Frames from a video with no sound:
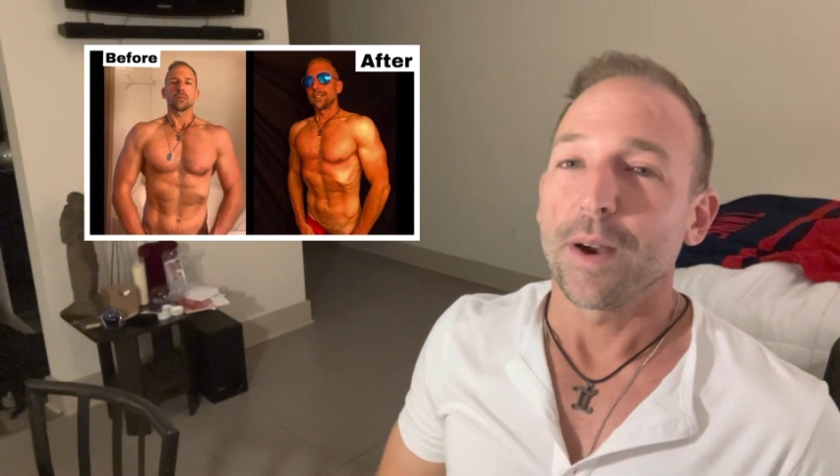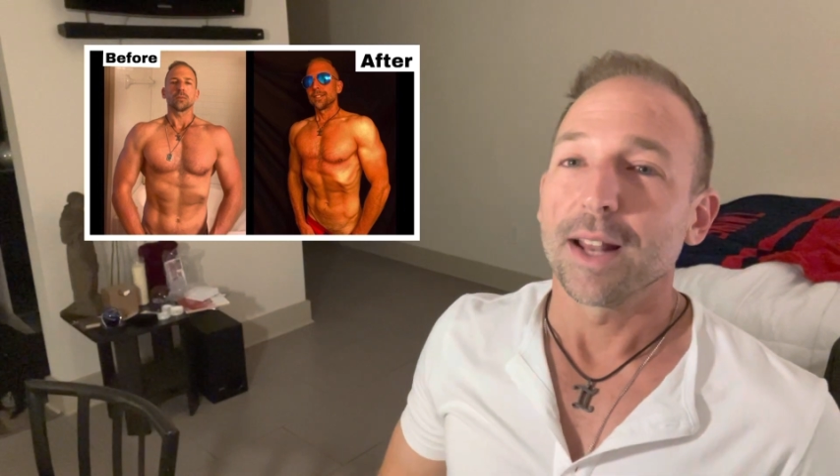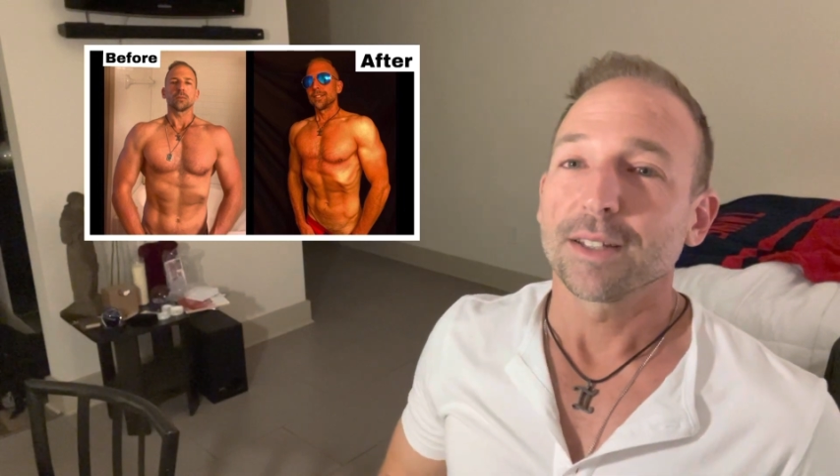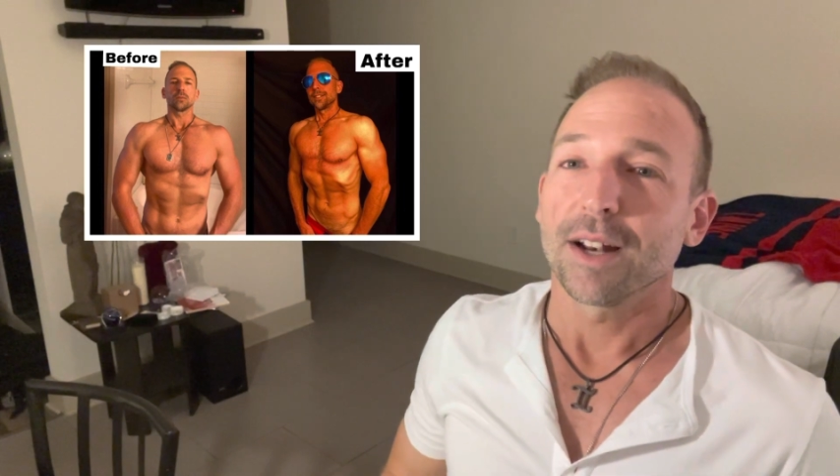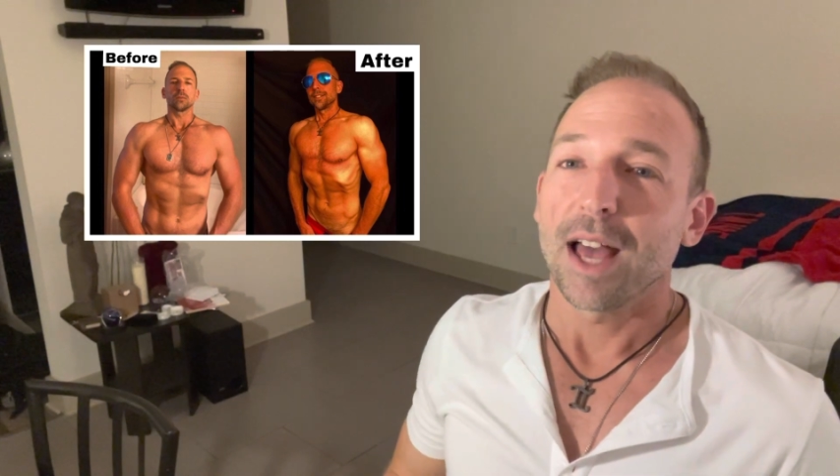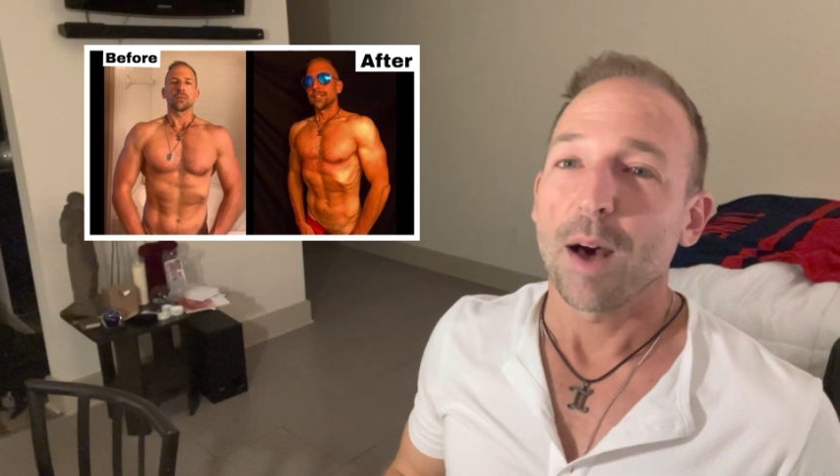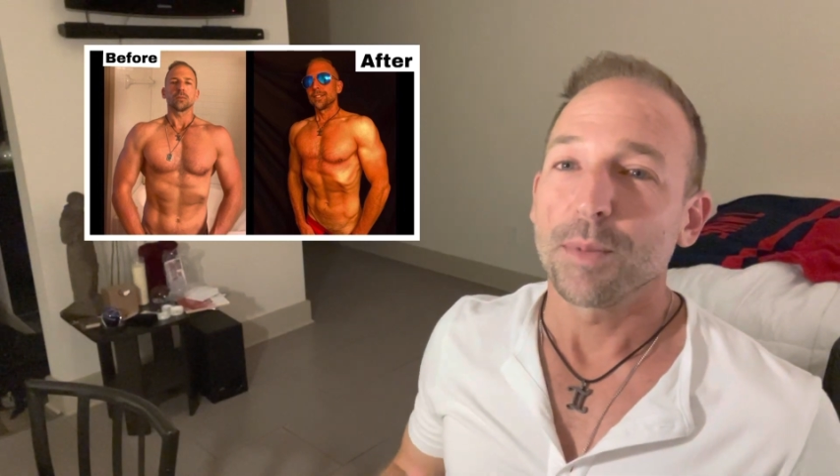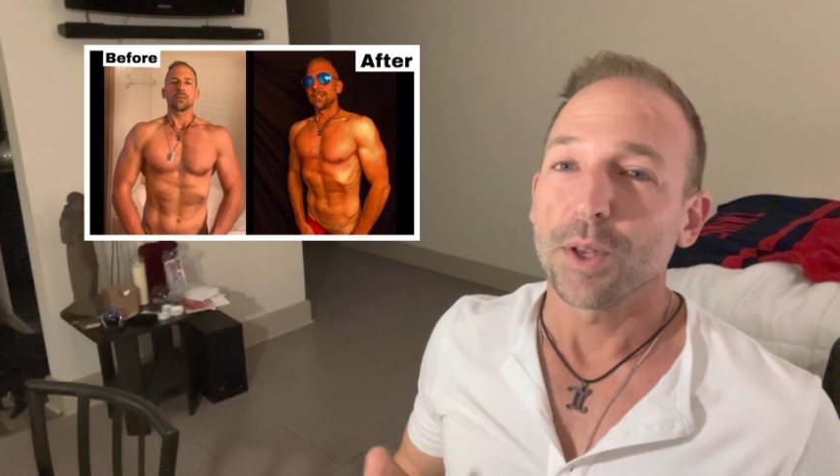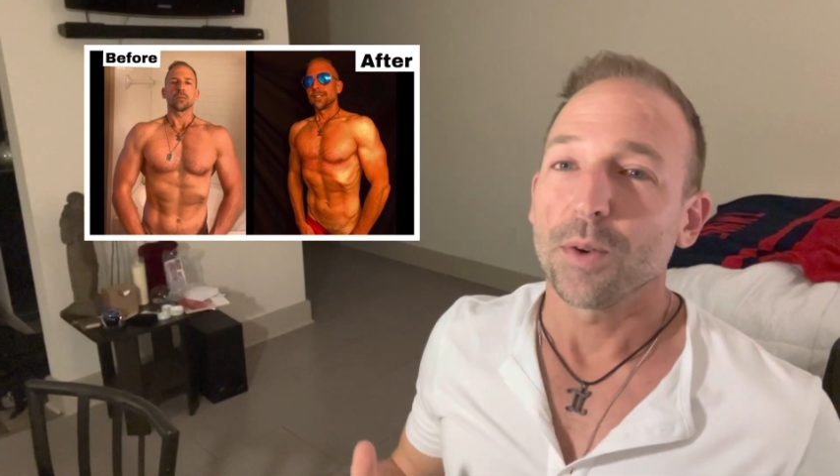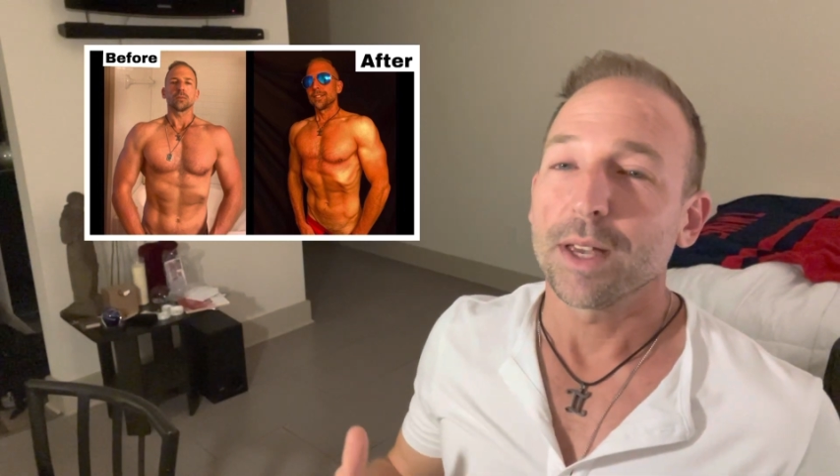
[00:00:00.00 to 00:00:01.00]
and it's gonna help
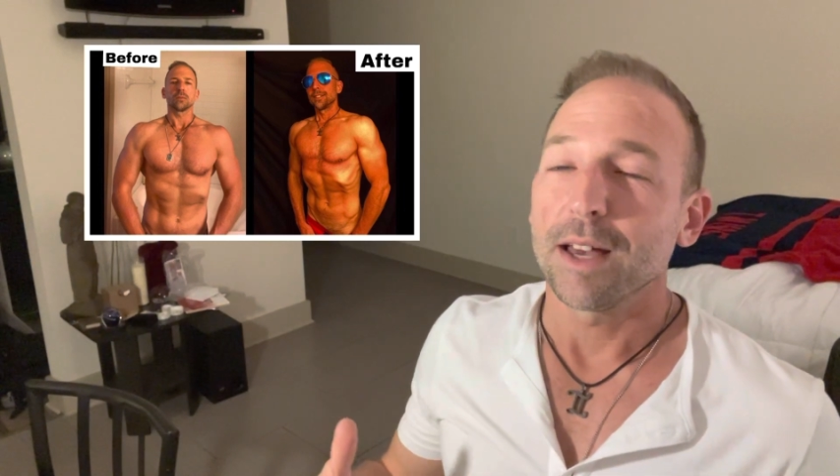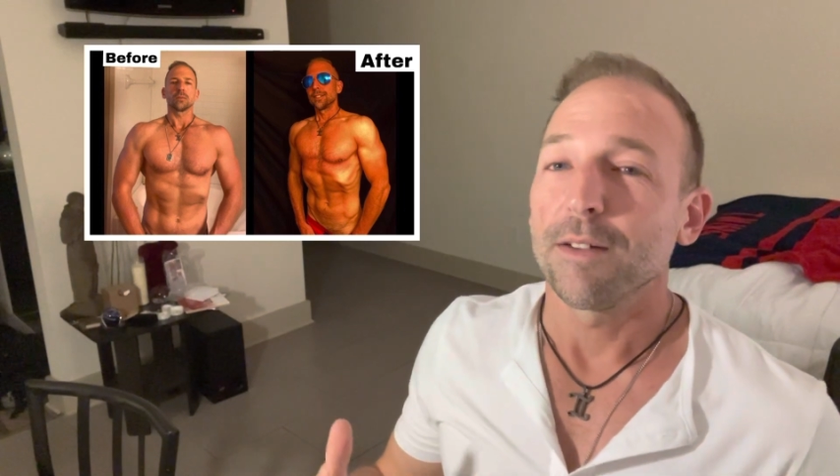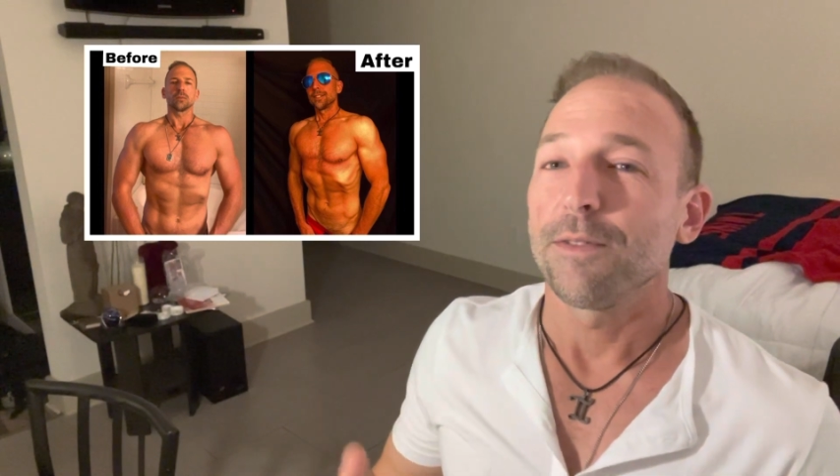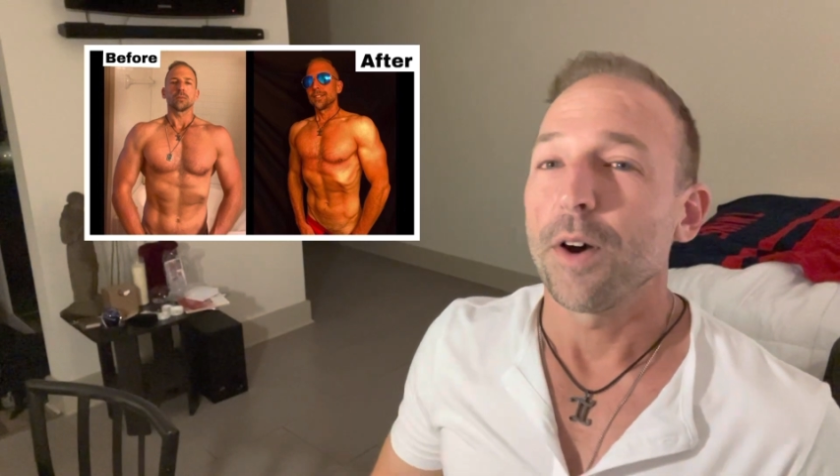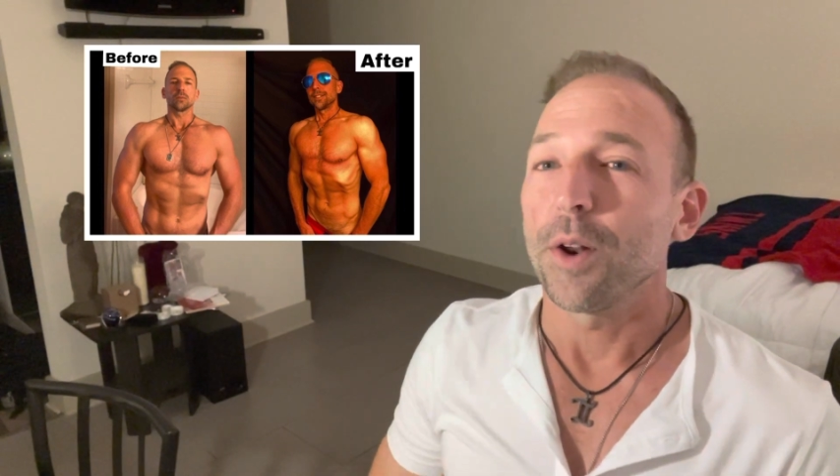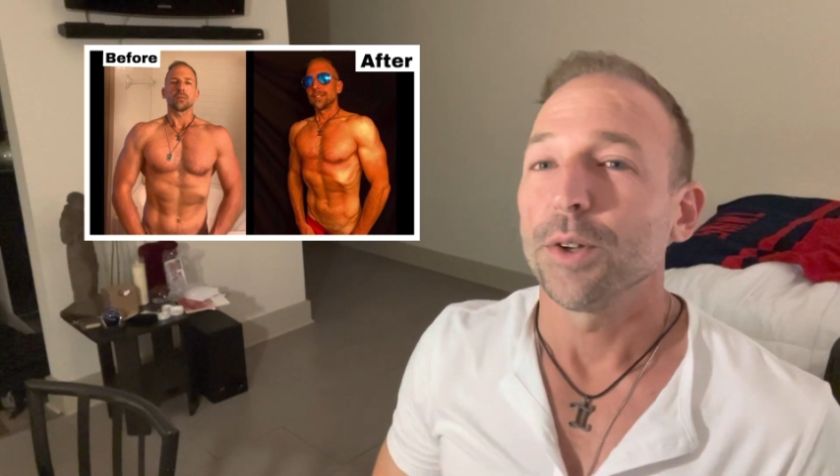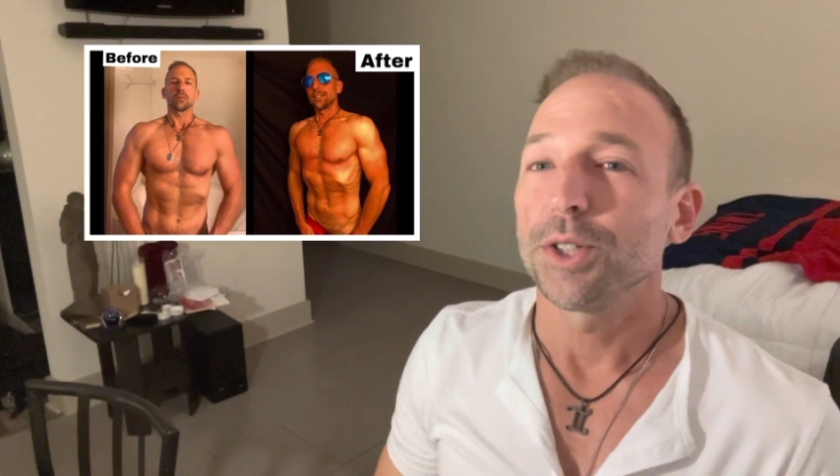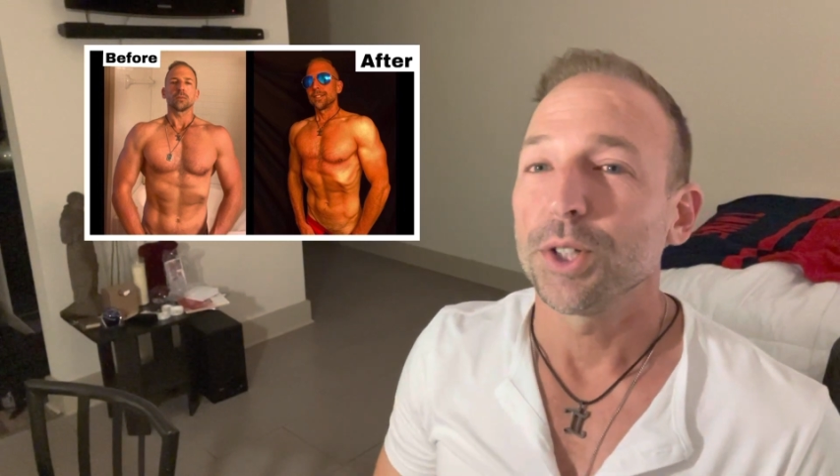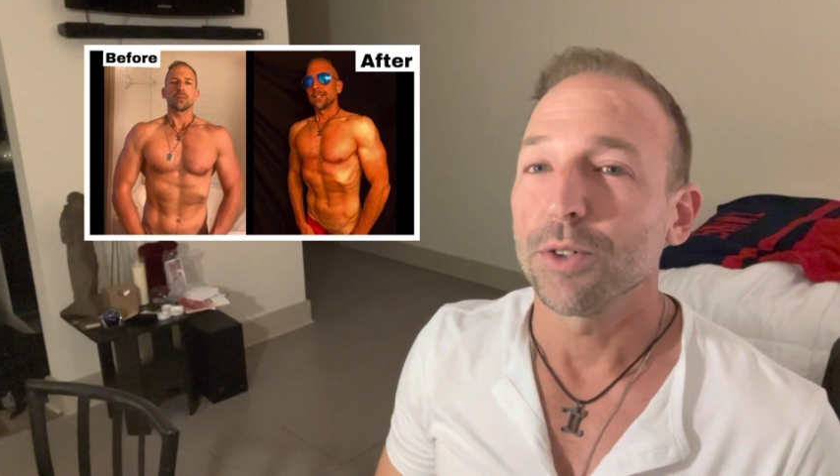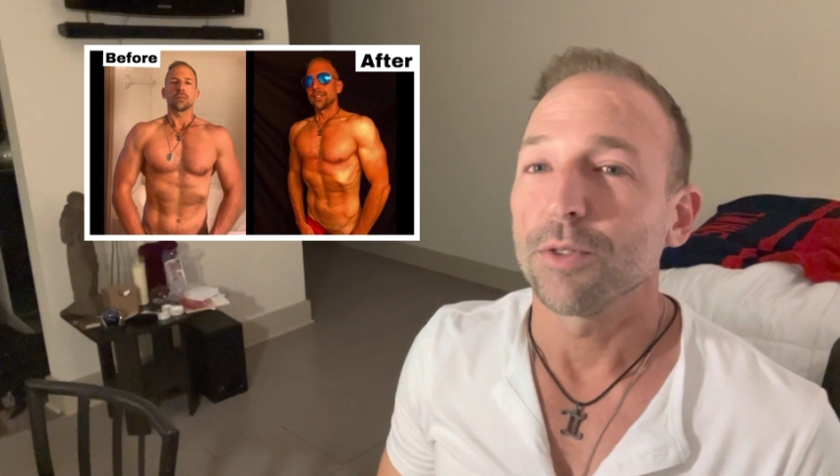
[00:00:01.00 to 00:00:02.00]
you get photo
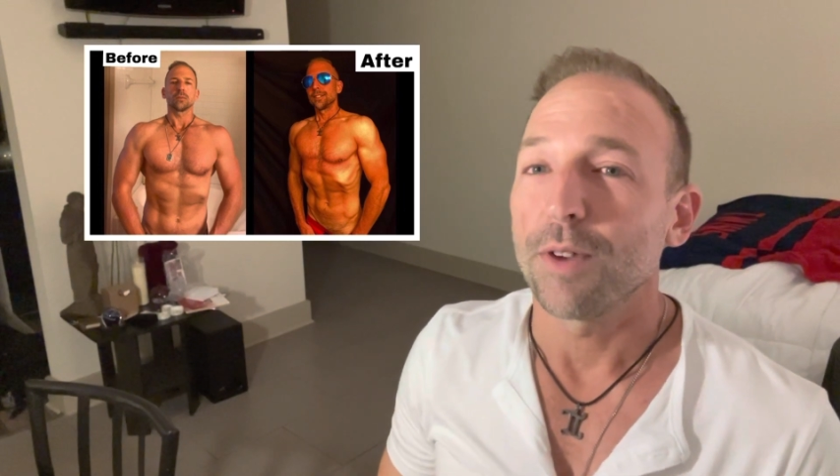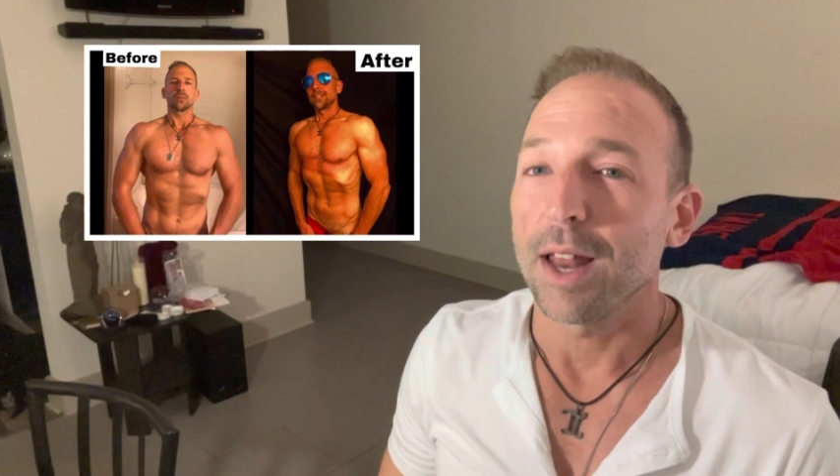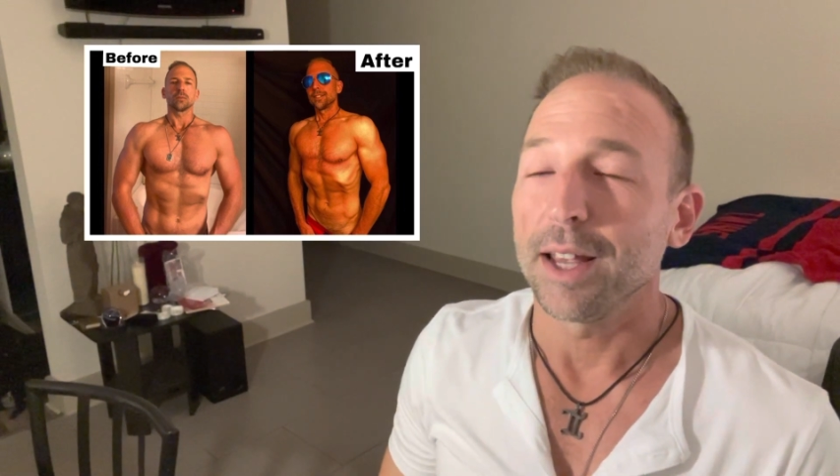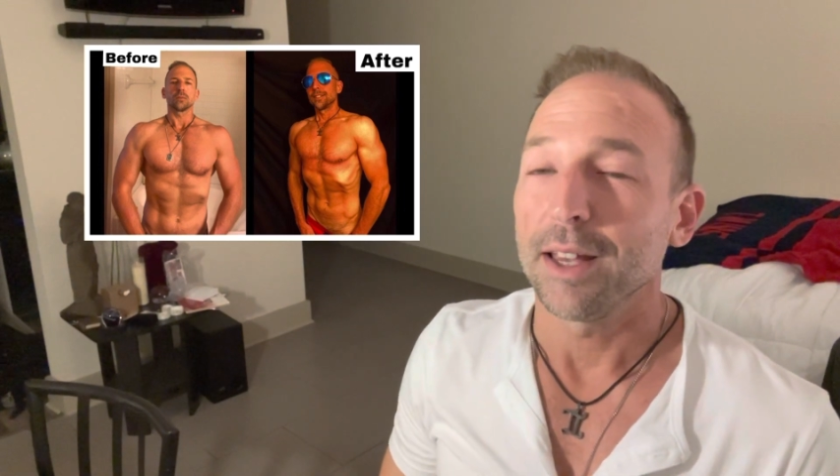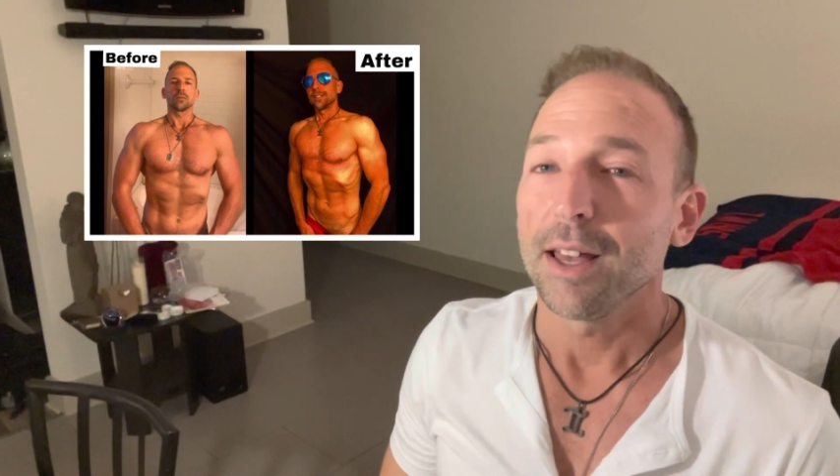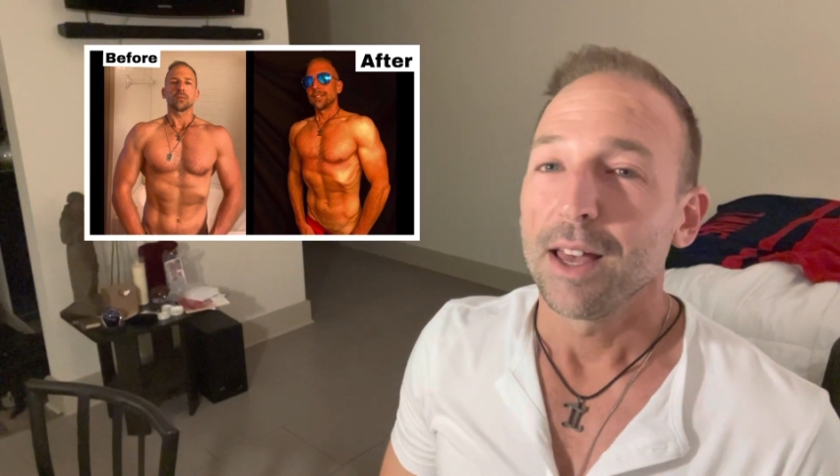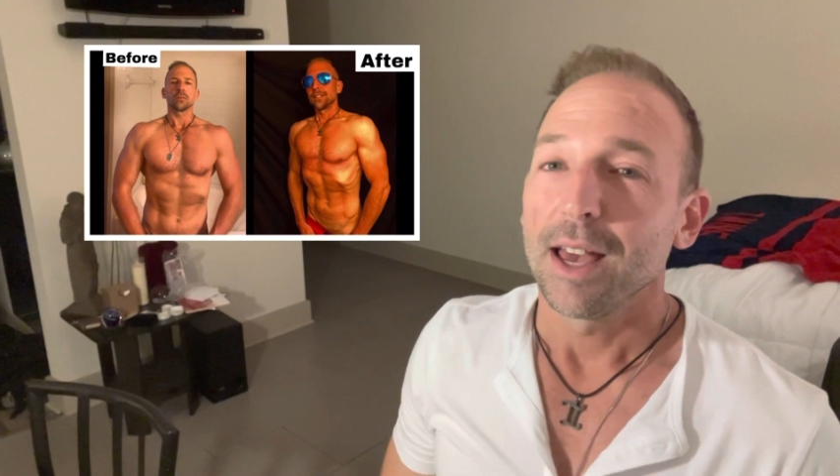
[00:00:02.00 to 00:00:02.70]
shoot ready.